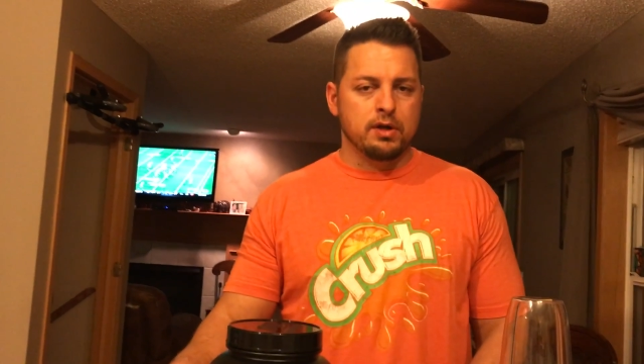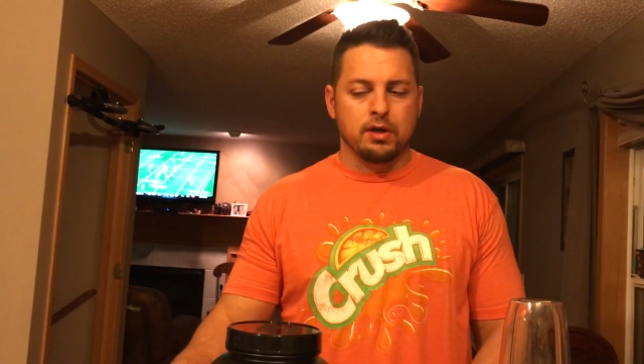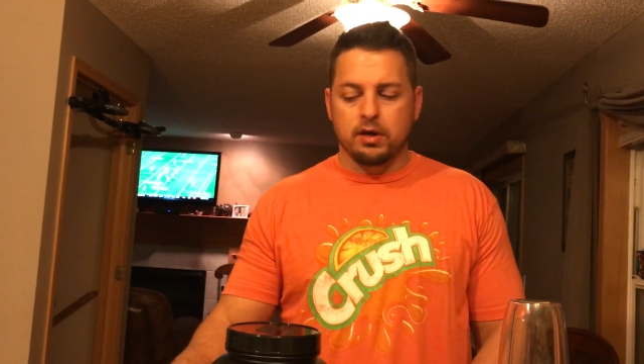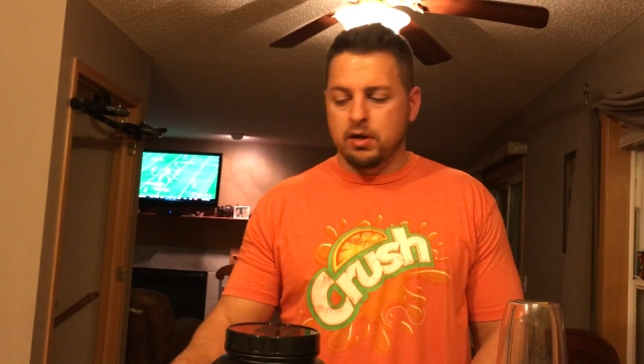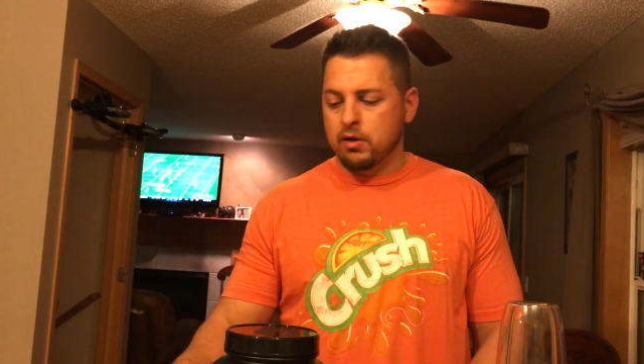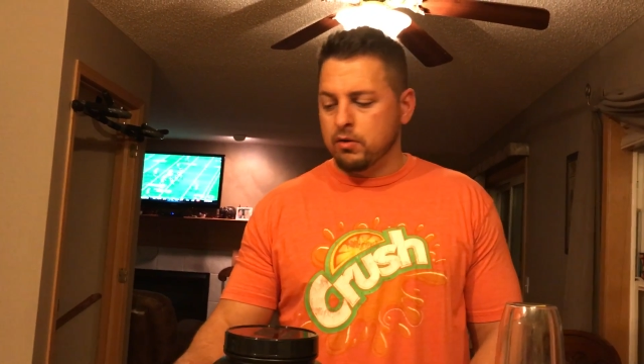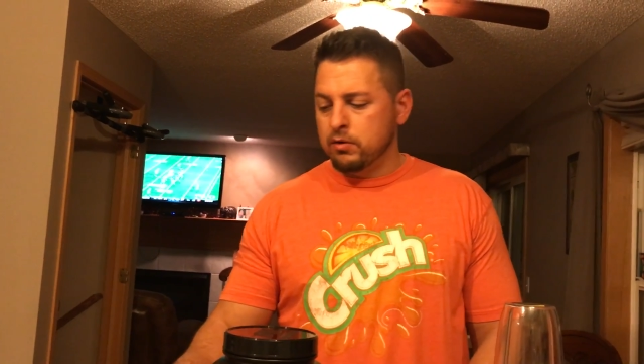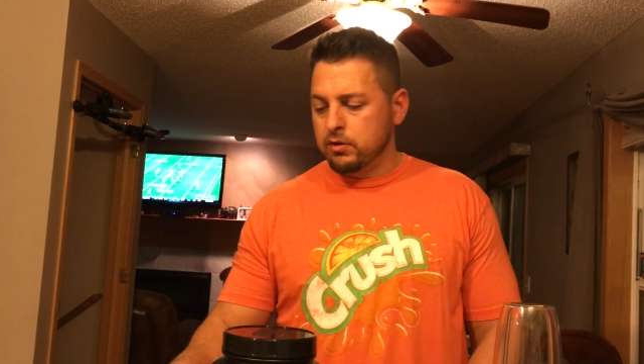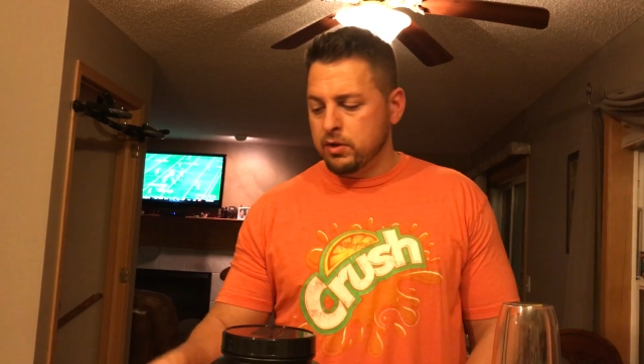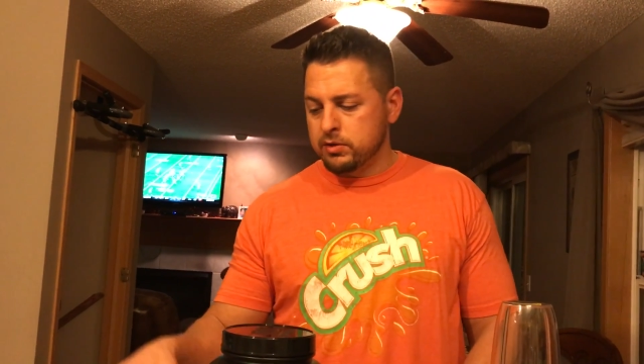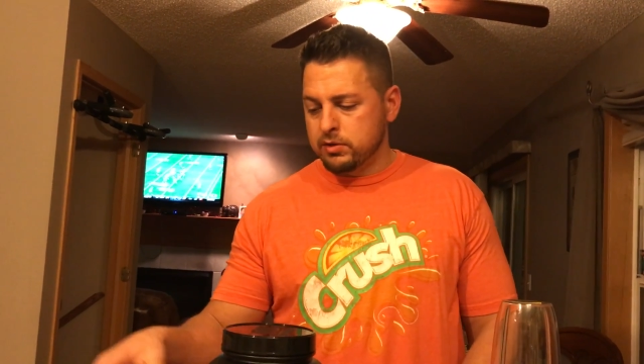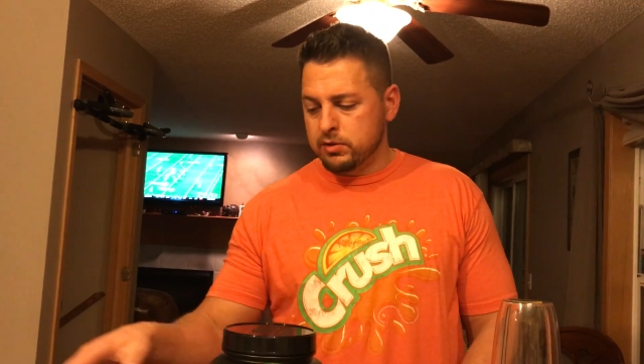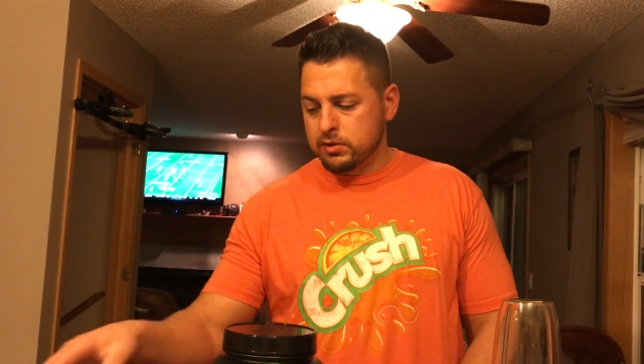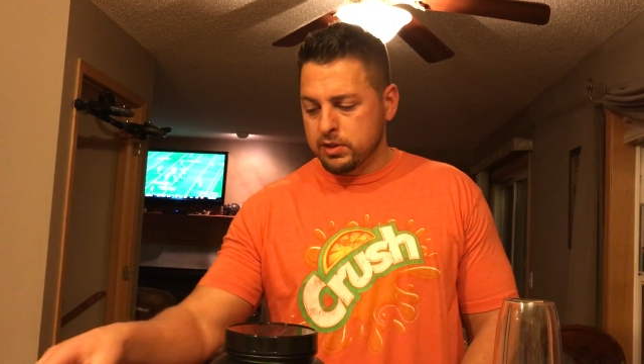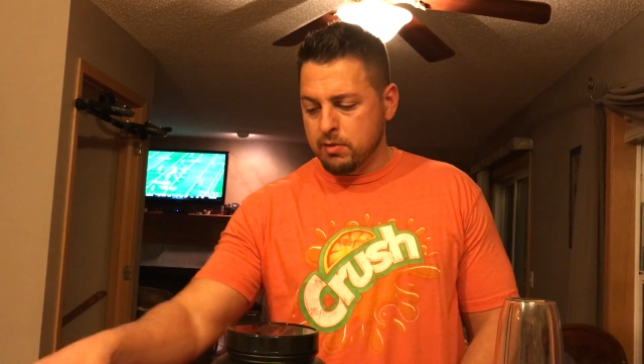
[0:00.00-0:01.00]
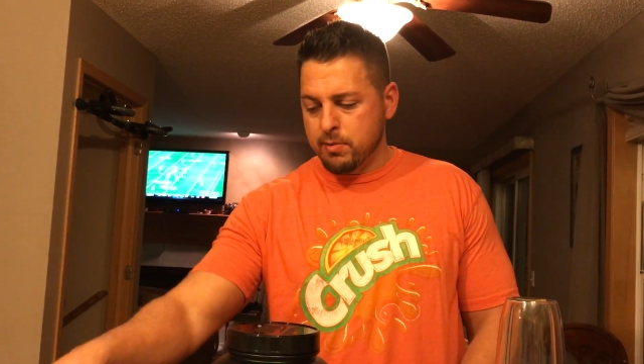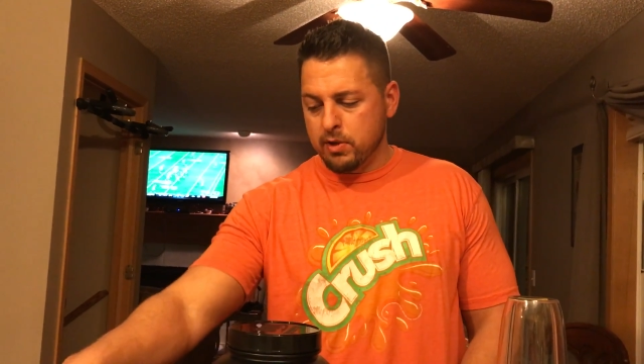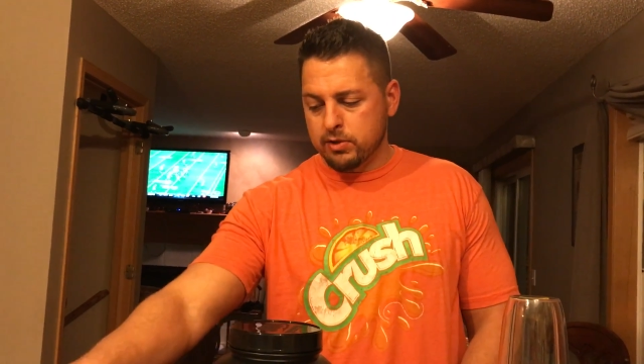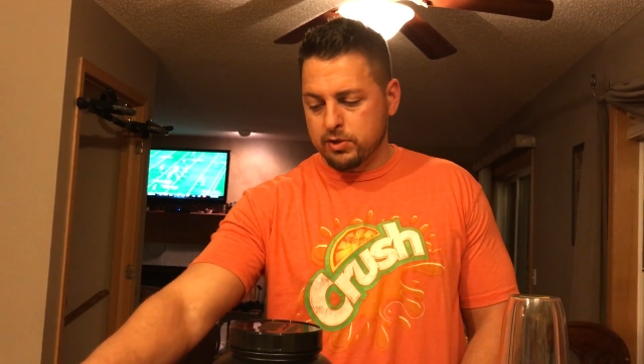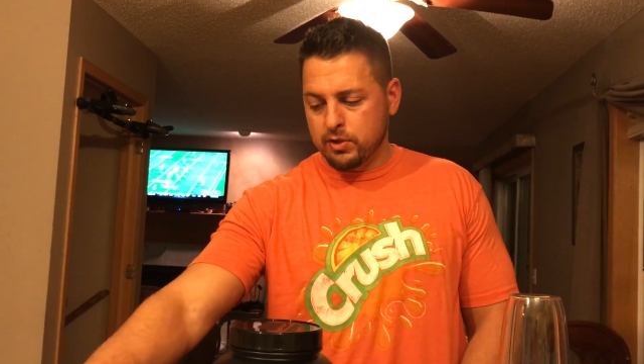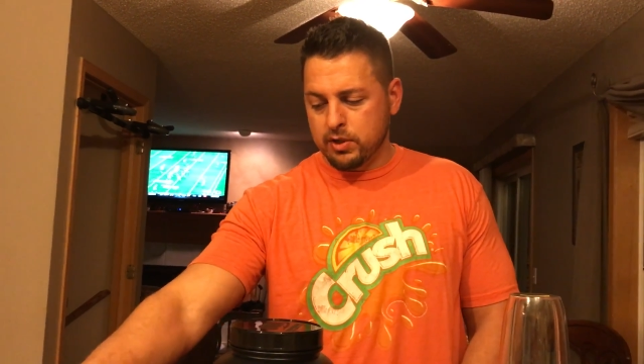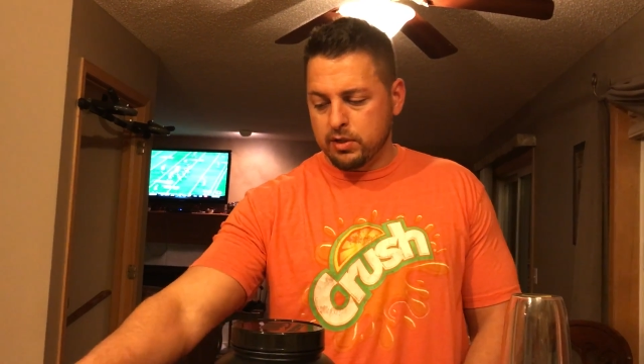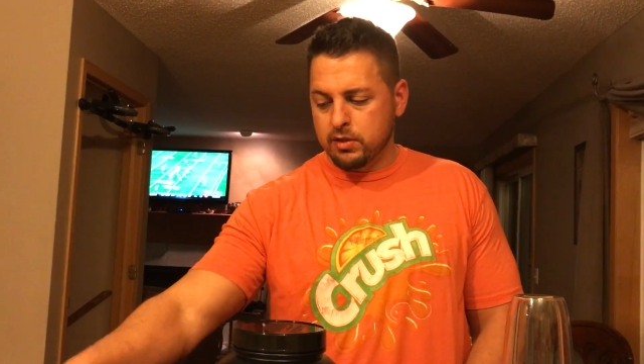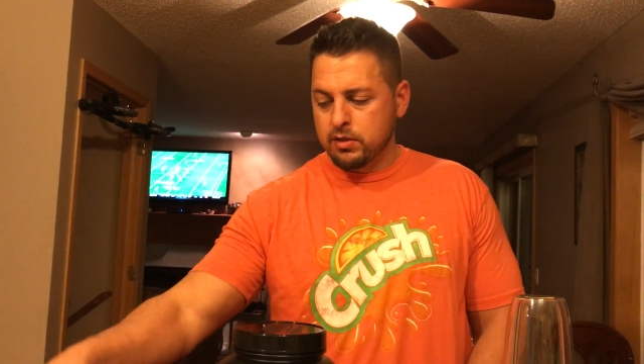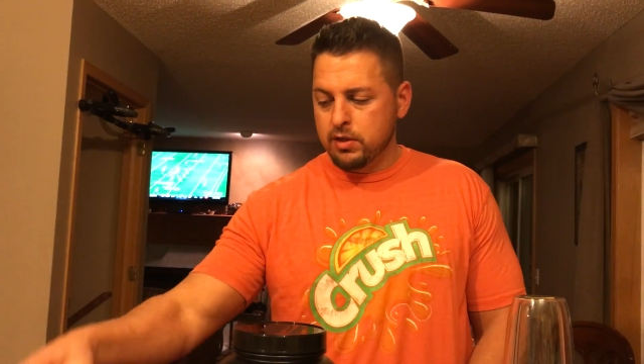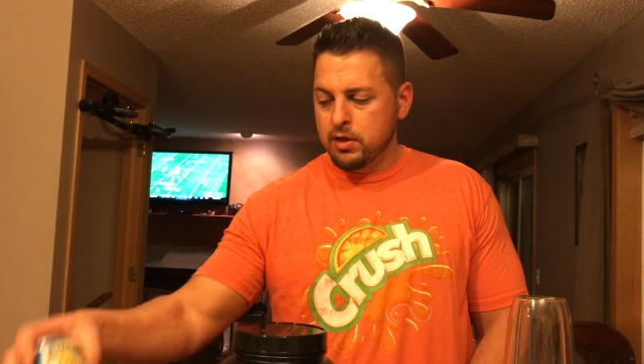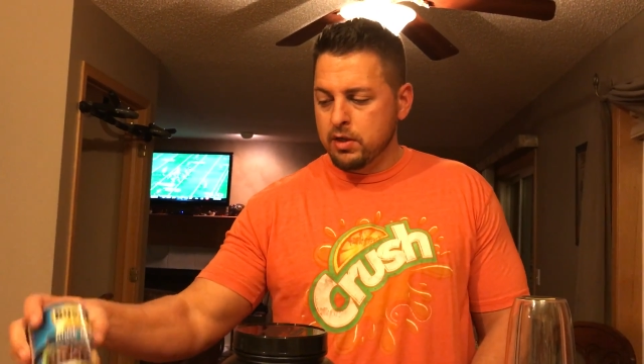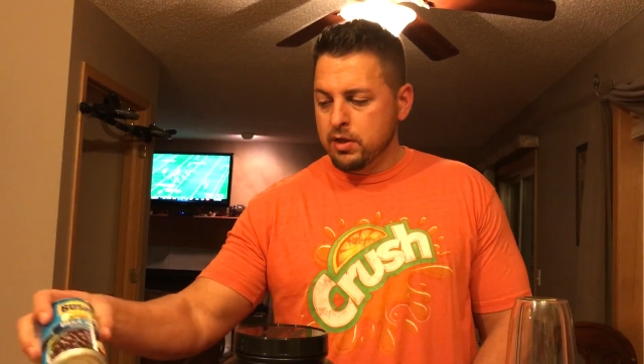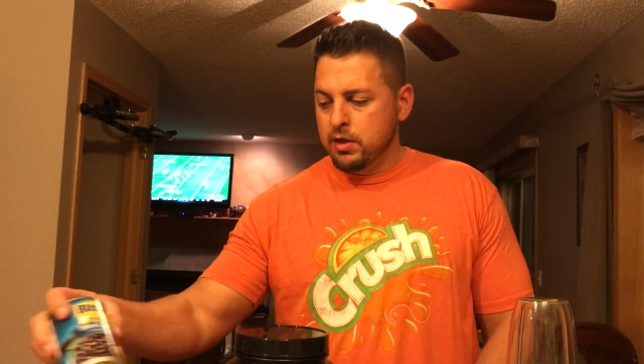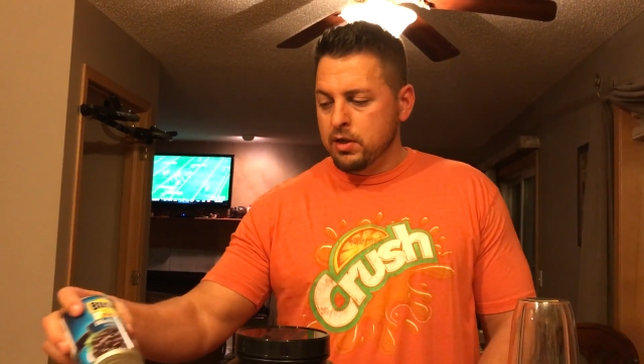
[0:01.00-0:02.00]
There you go. There's something else you can
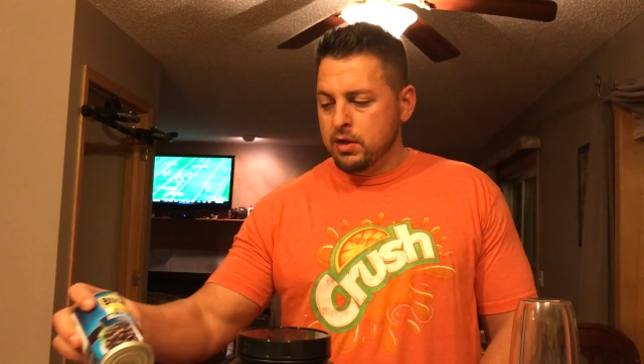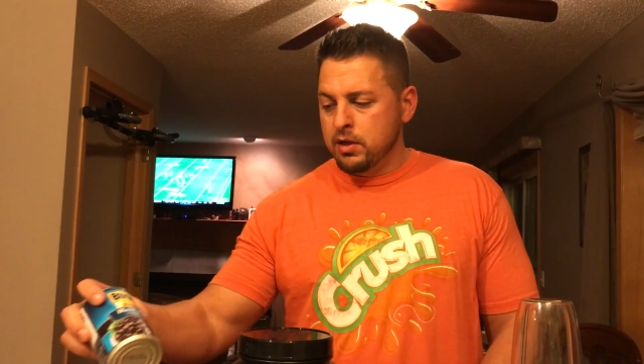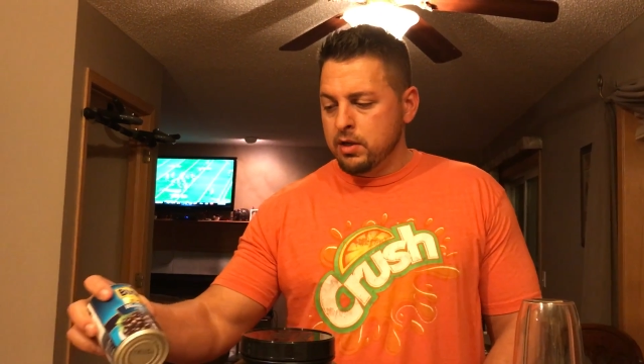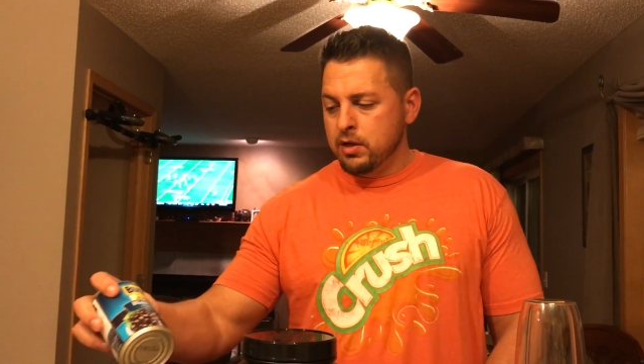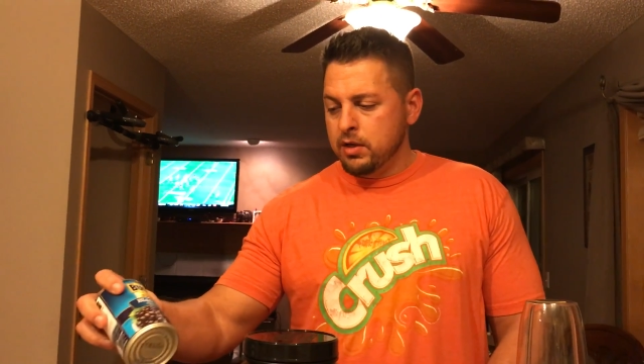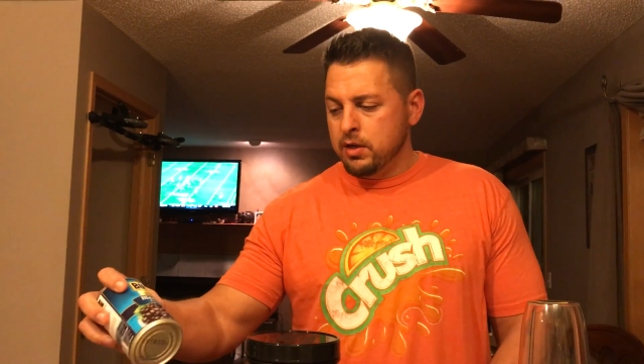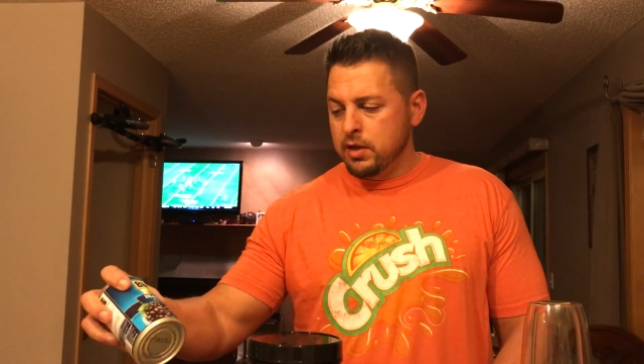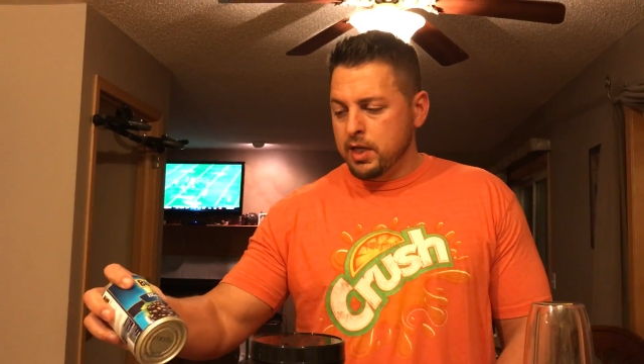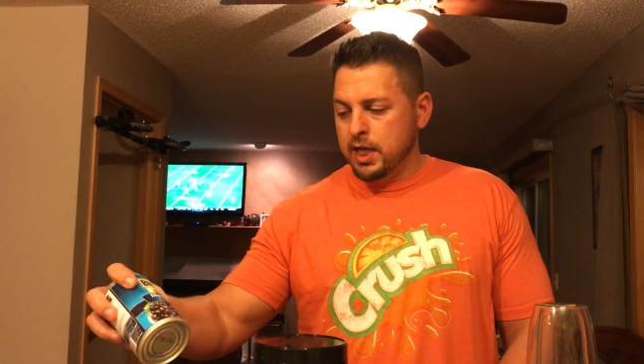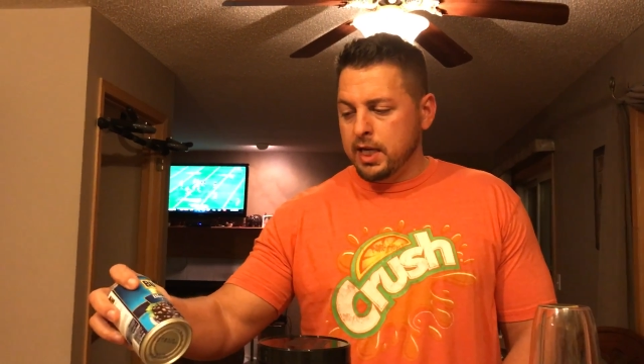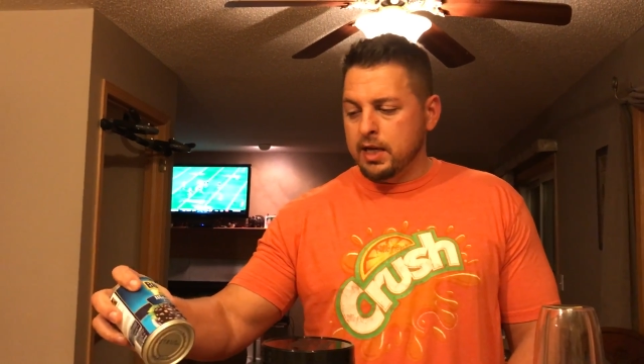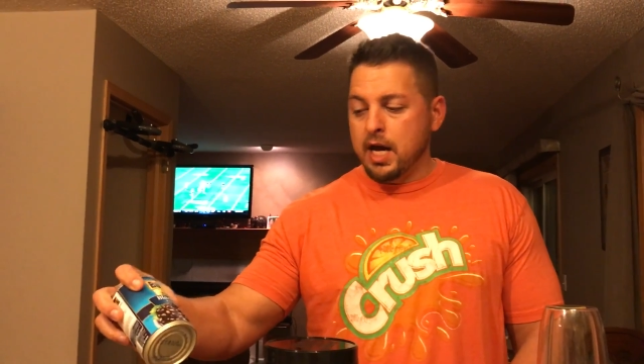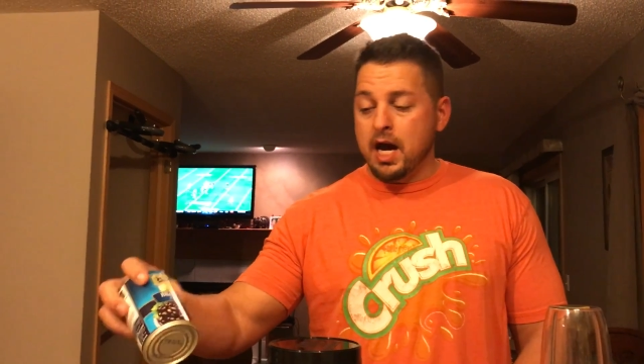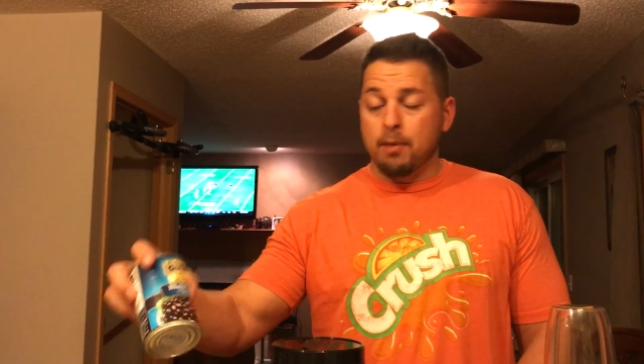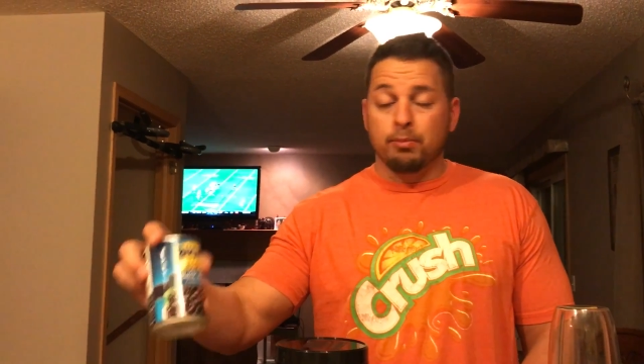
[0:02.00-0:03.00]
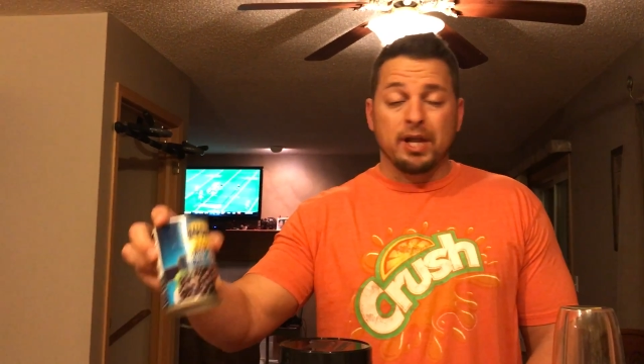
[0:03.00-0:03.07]
eat.